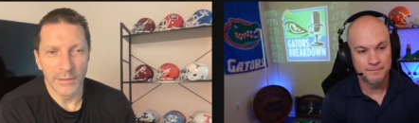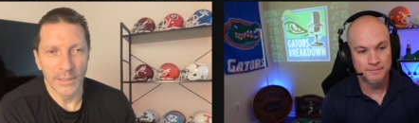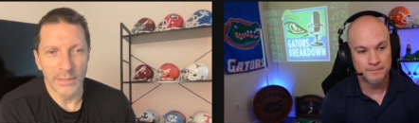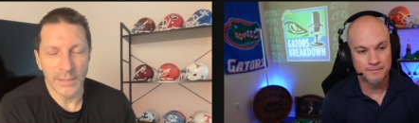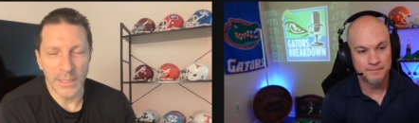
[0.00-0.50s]

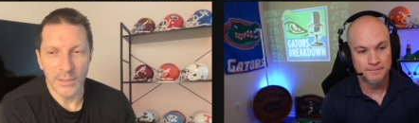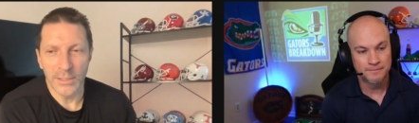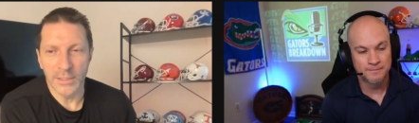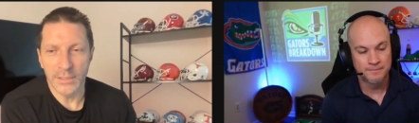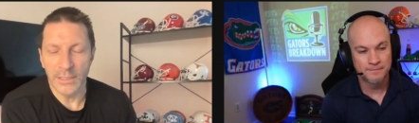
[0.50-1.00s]
Speaker 1: it's it's
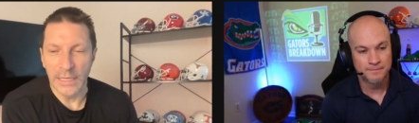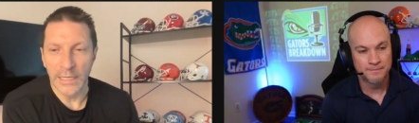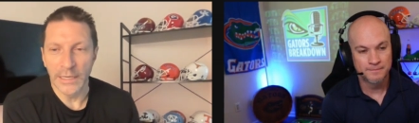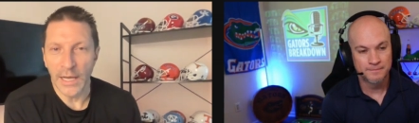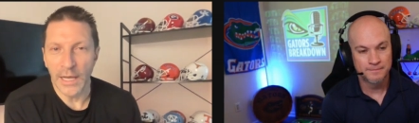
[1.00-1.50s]
just
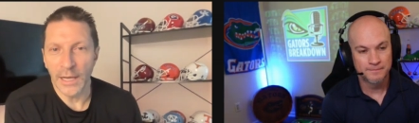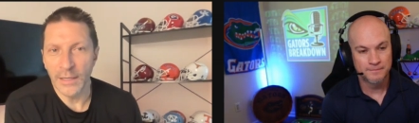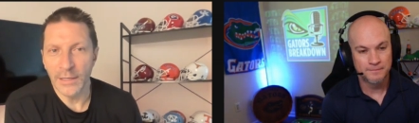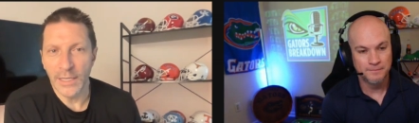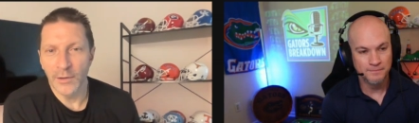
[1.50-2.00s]
an
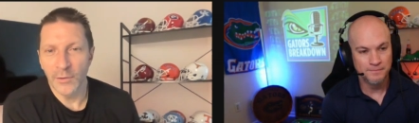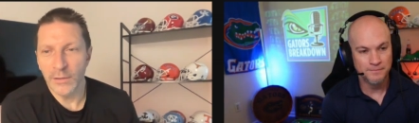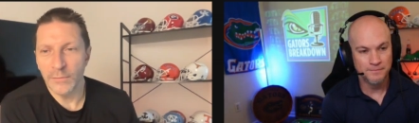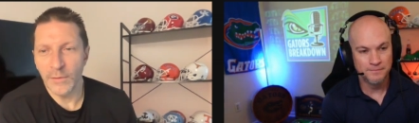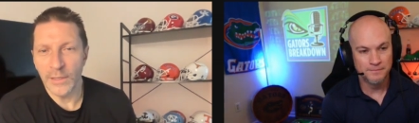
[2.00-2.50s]
odd,
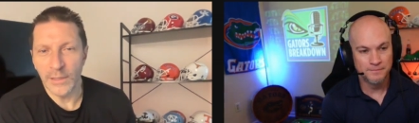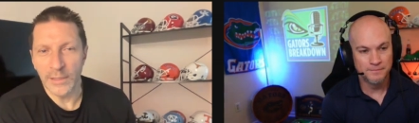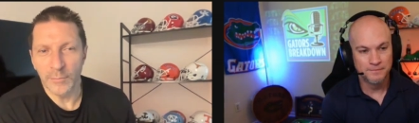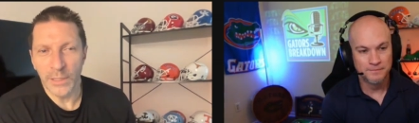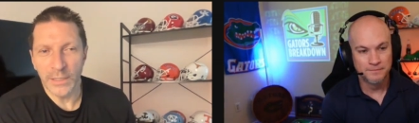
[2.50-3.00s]
eerie
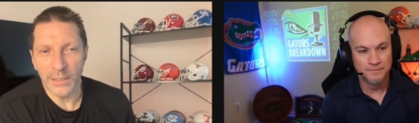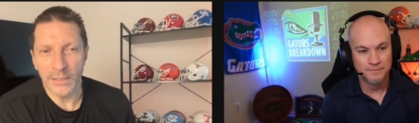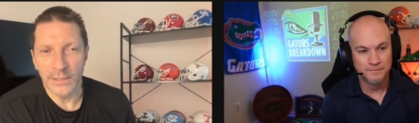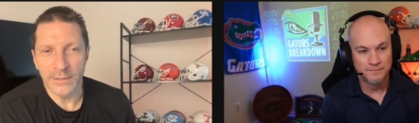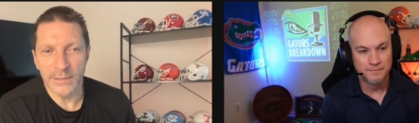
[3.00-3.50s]
feeling
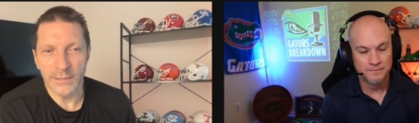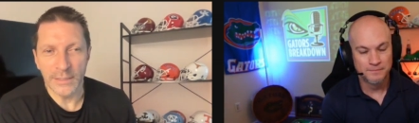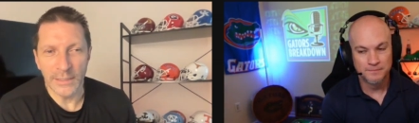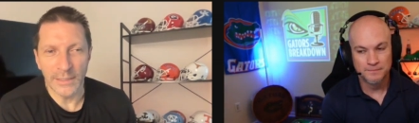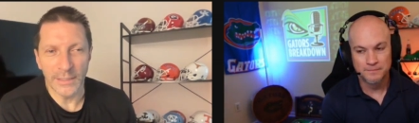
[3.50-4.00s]
because
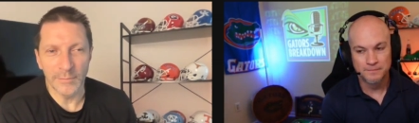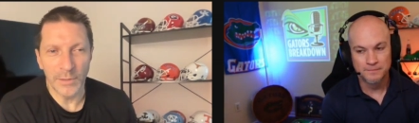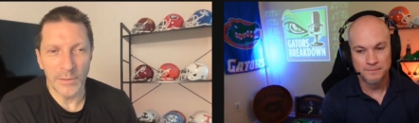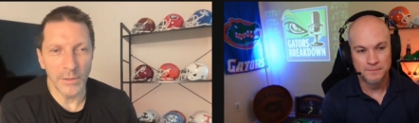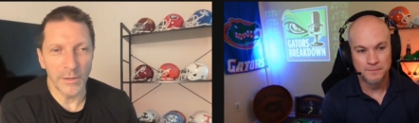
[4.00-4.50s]
uh,
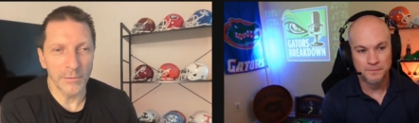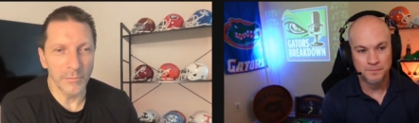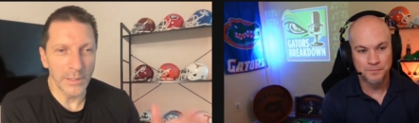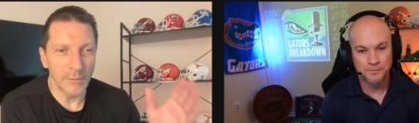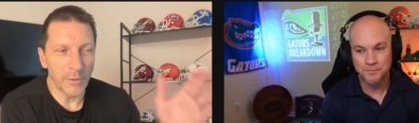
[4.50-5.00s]
people aren't
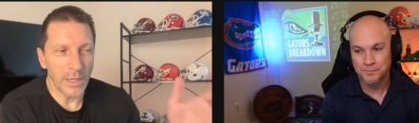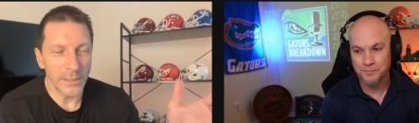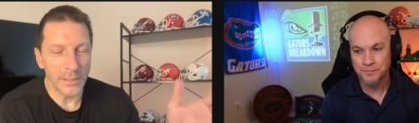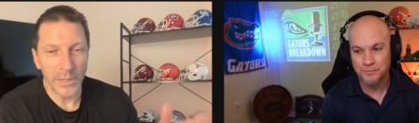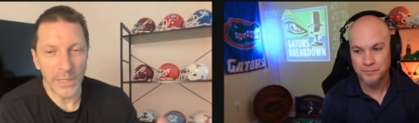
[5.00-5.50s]
really
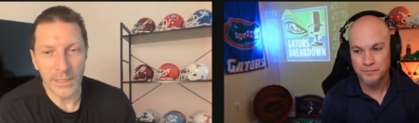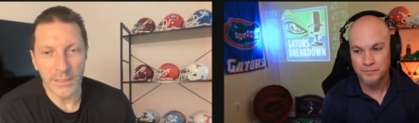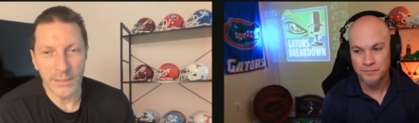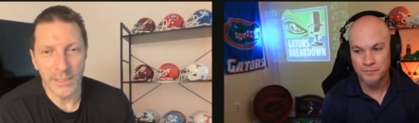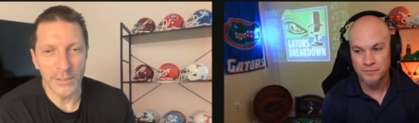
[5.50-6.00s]
watching, paying
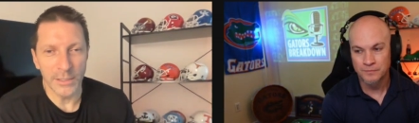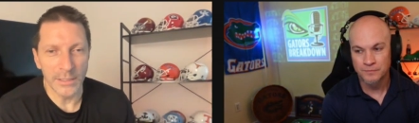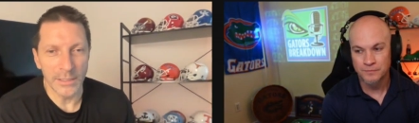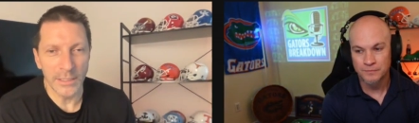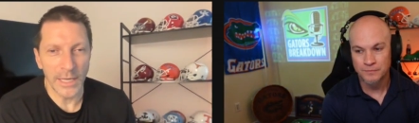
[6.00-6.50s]
attention
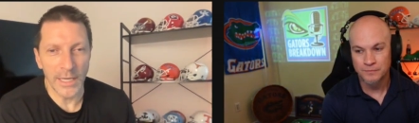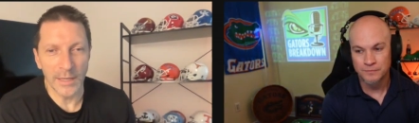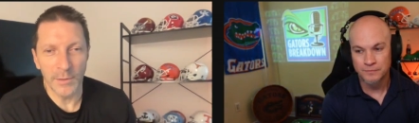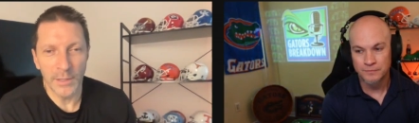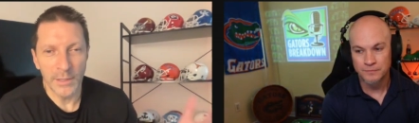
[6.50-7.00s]
to the
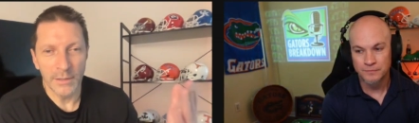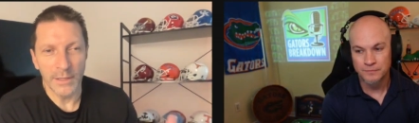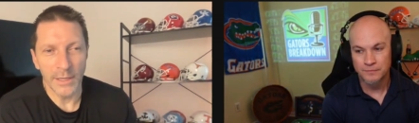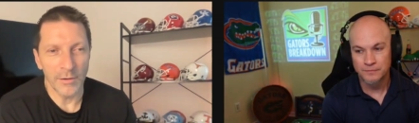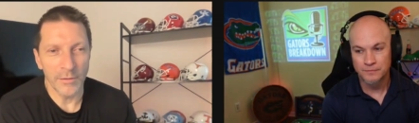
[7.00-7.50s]
game
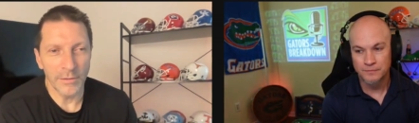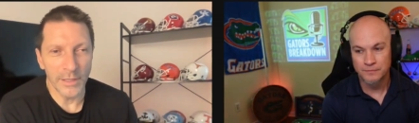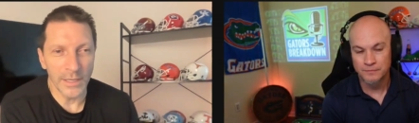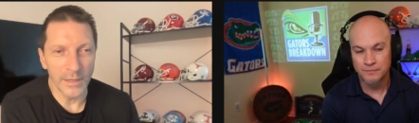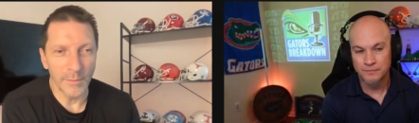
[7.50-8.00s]
they are
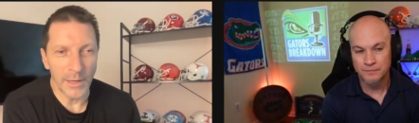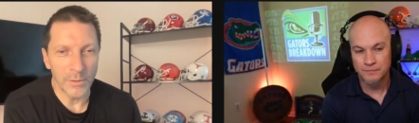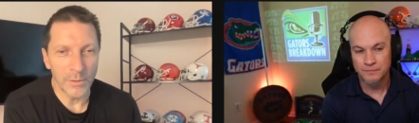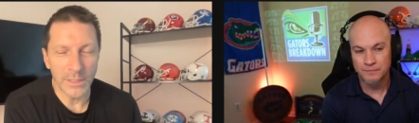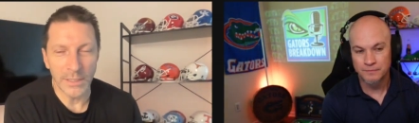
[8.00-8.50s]
thinking about
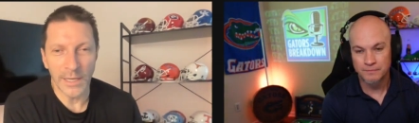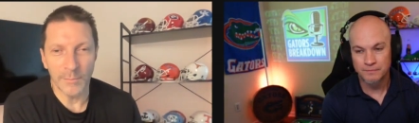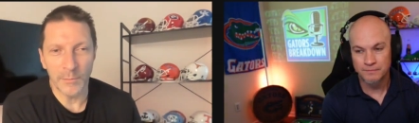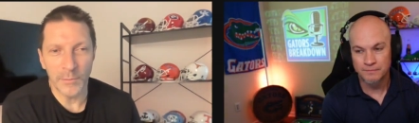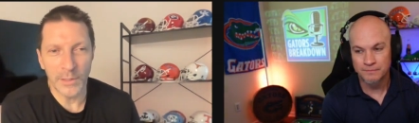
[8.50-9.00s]
what's going to
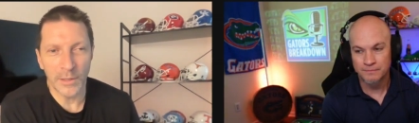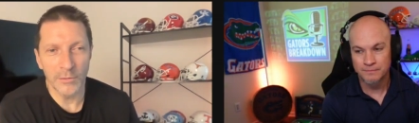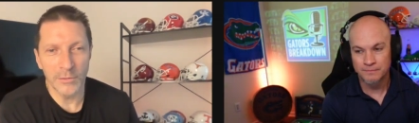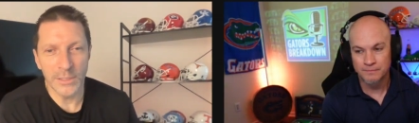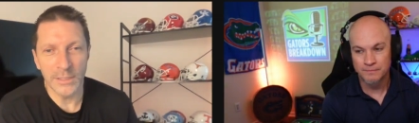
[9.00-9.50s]
happen with the
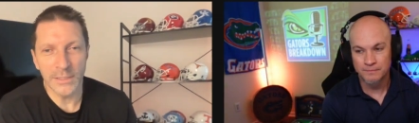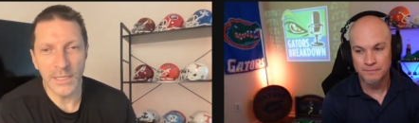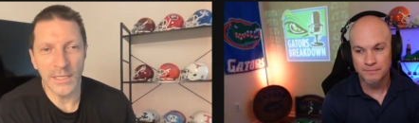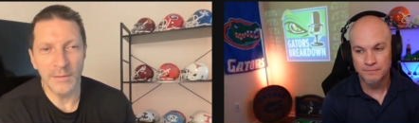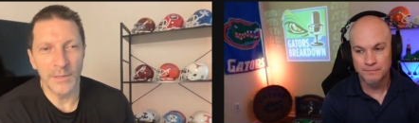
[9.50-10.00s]
coach and the
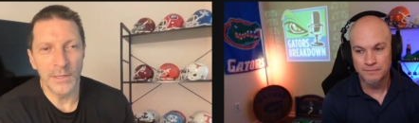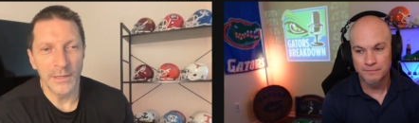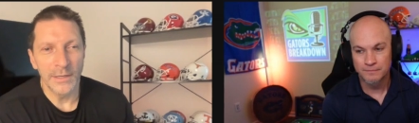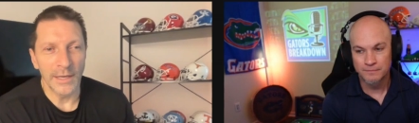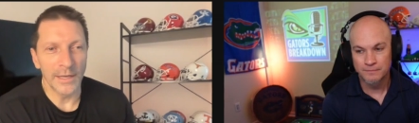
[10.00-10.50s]
team.
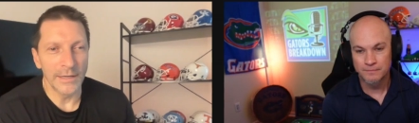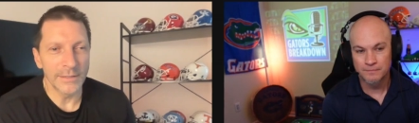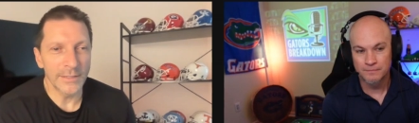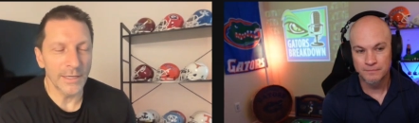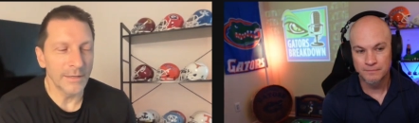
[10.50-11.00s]
And
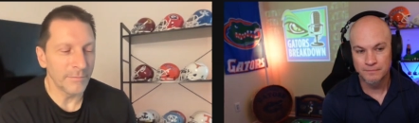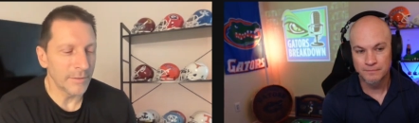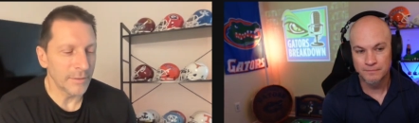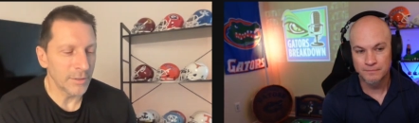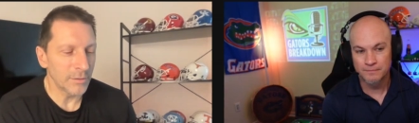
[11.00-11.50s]
it's kind of
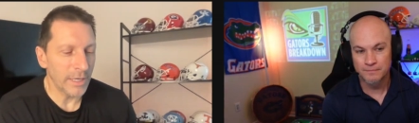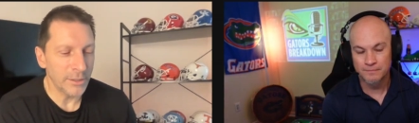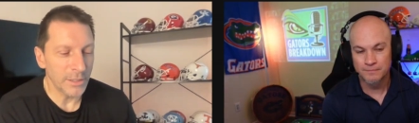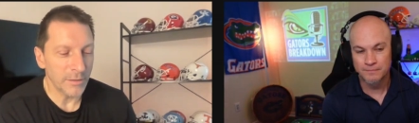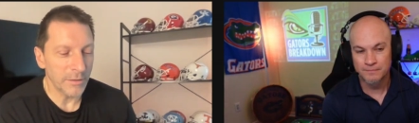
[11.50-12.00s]

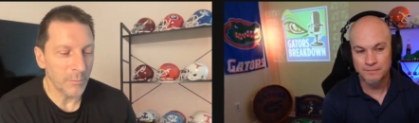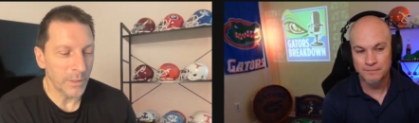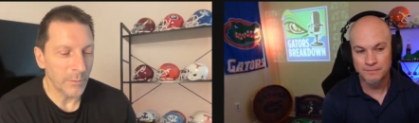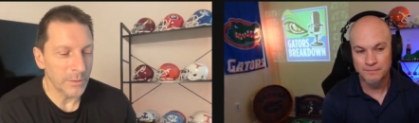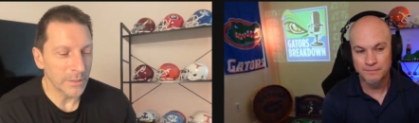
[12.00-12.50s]
strange. I don't know
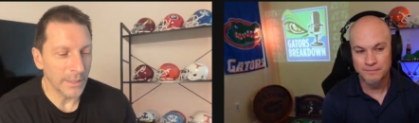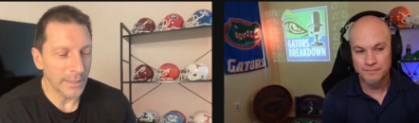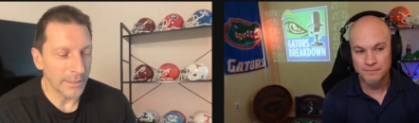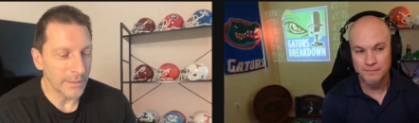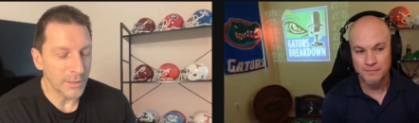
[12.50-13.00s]
what it was
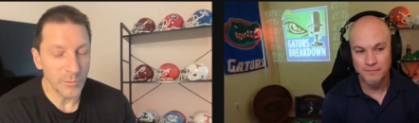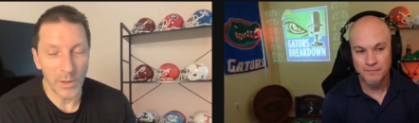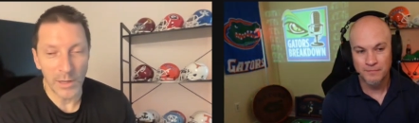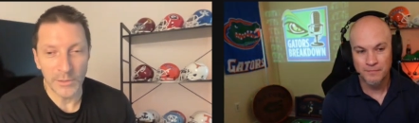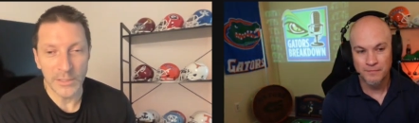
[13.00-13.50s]
like at the
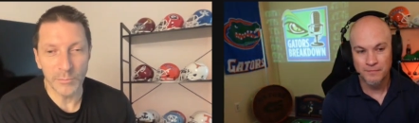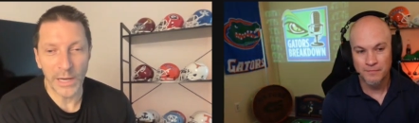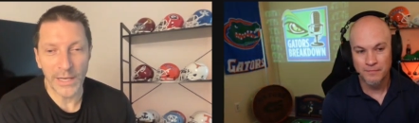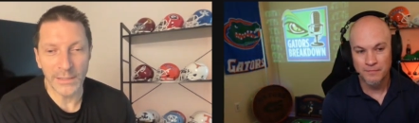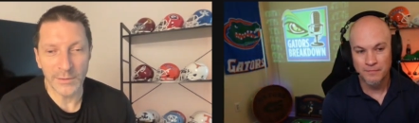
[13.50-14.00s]
swamp this
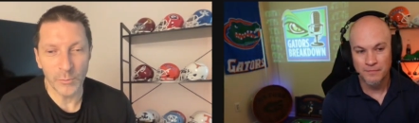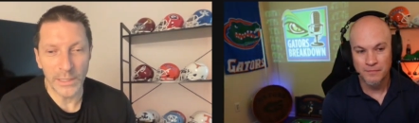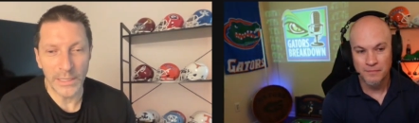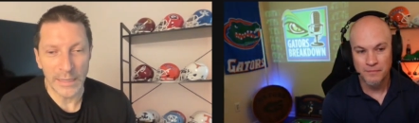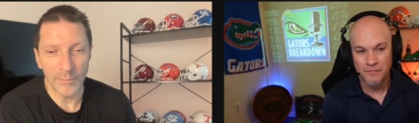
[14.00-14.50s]
past
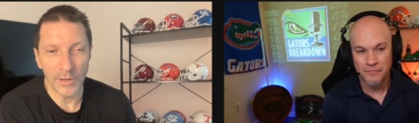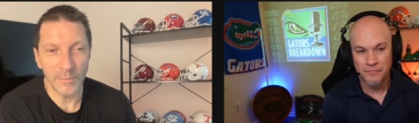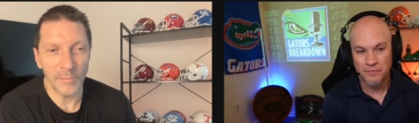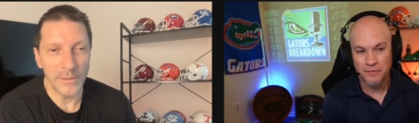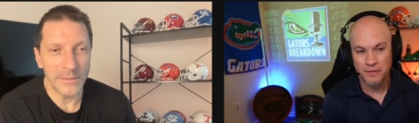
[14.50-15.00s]
weekend, probably